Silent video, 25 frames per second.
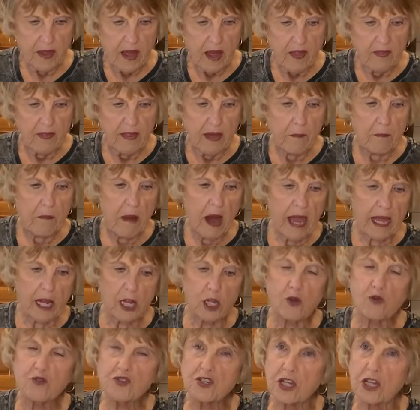They might
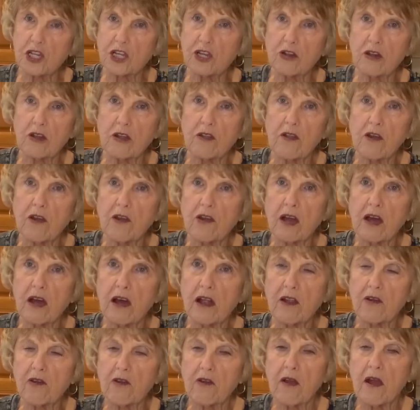lose a little of their
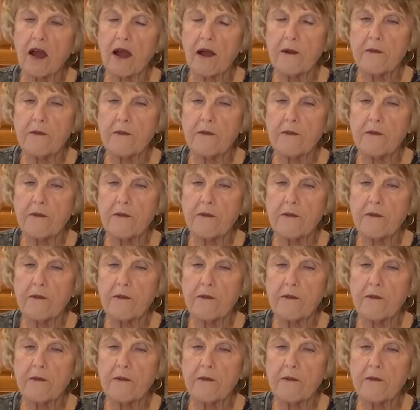color,